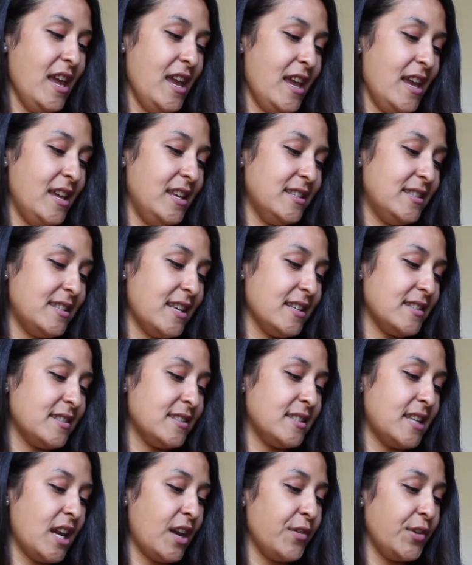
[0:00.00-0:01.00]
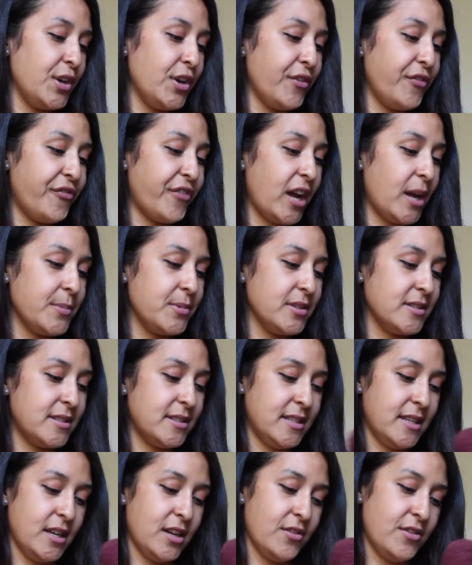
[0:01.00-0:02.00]
It says Terrier Fiber
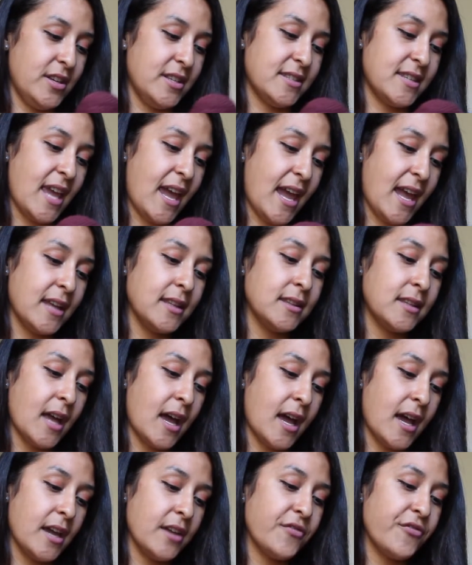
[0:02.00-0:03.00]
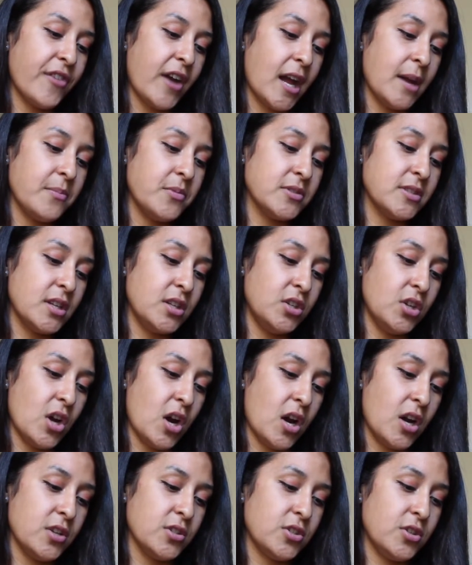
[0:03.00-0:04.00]
Series, hand-dyed fibers and
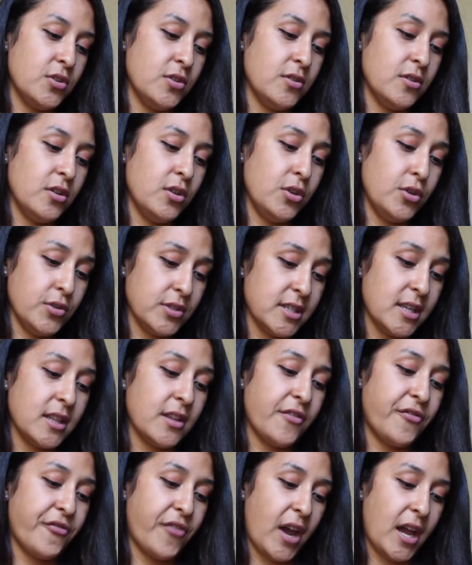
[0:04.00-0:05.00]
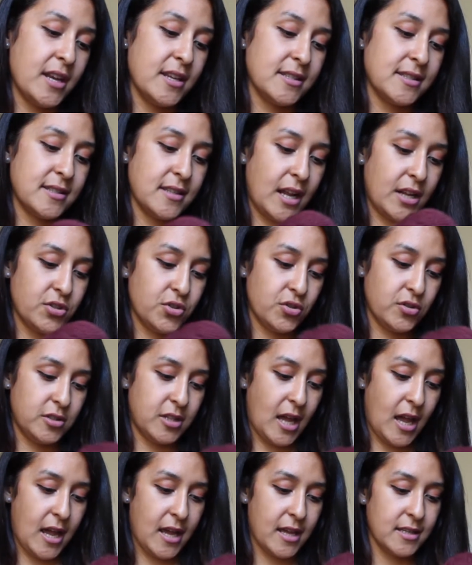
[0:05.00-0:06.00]
yarns using the finest natural
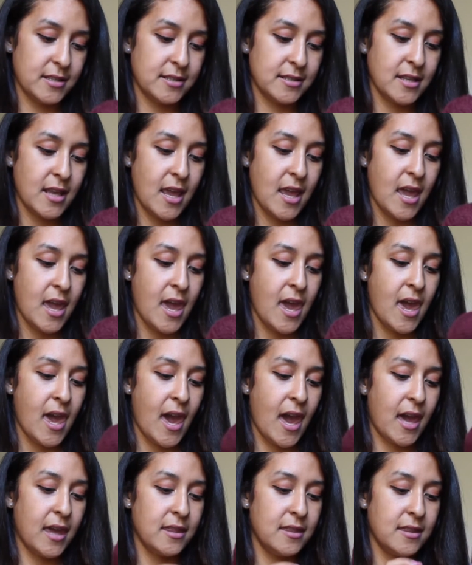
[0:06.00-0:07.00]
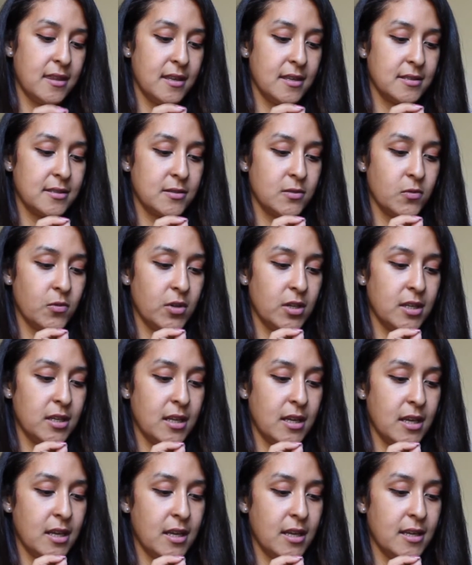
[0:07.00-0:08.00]
dyes. And this
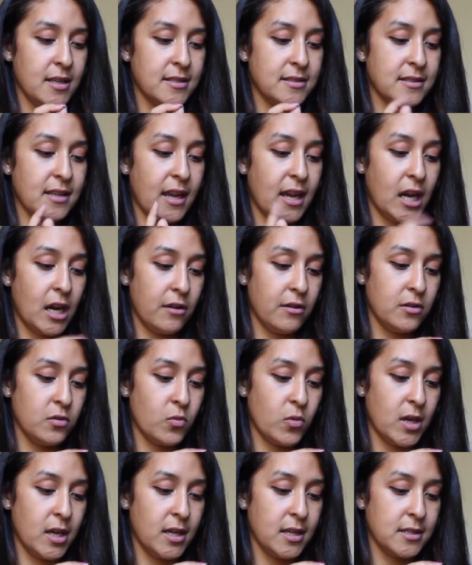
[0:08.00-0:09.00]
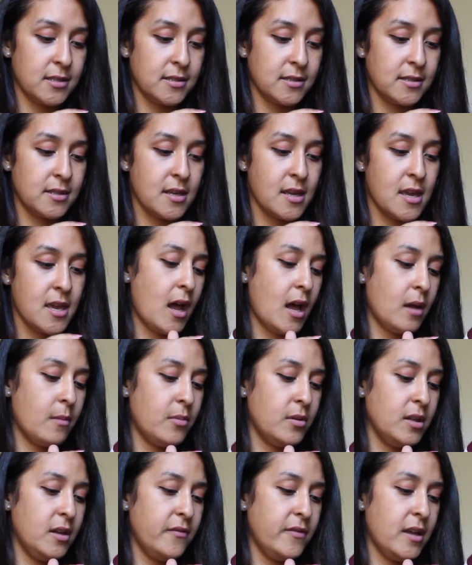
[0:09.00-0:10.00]
one is Aaron Waite's. I
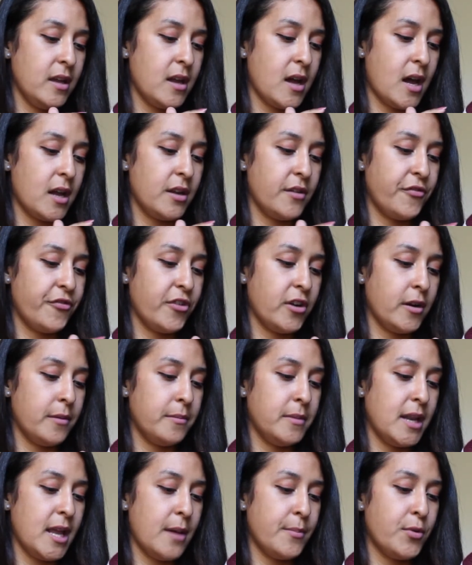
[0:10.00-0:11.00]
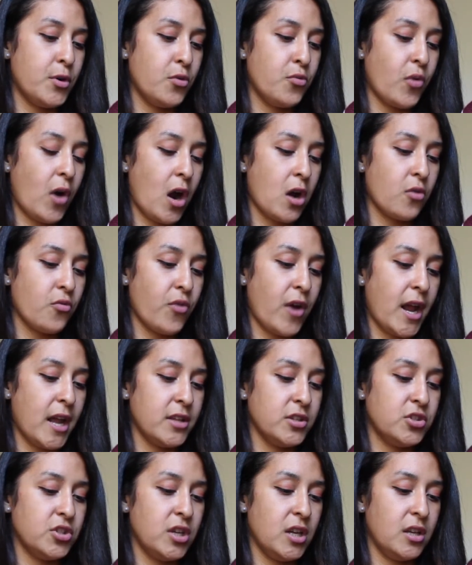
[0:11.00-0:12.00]
believe they got it from Nebo Rock
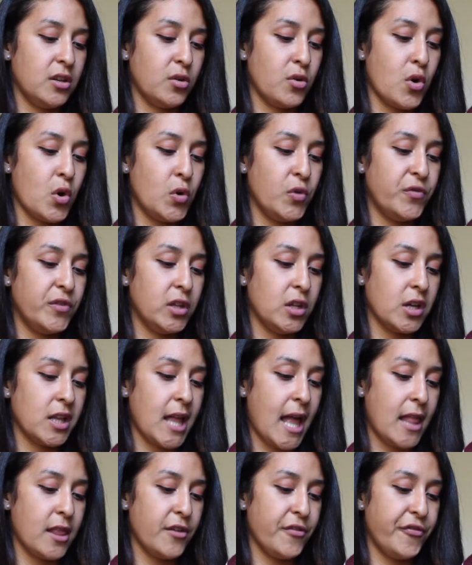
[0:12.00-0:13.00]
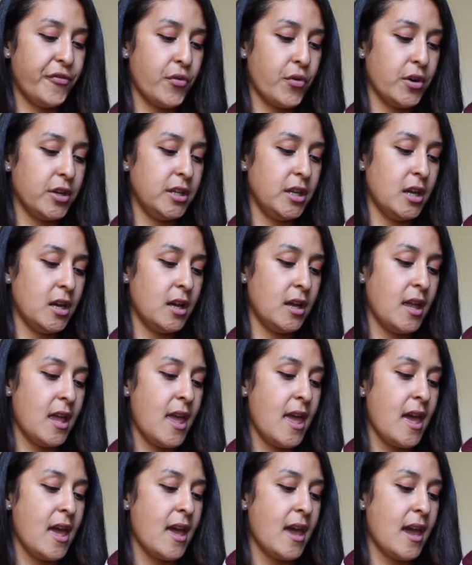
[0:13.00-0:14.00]
Ranch in Covilla, California,
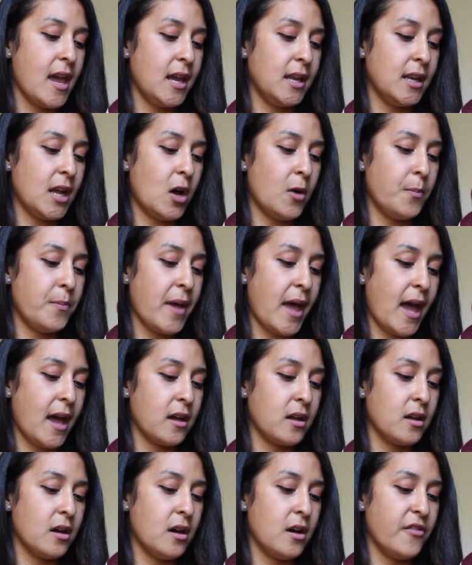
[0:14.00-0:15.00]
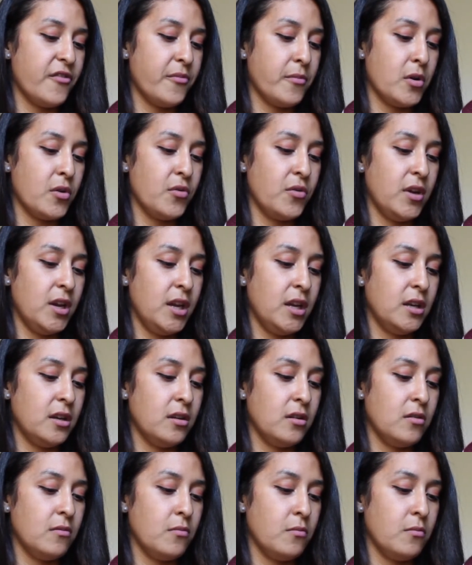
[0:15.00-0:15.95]
and Alpaca of Marin,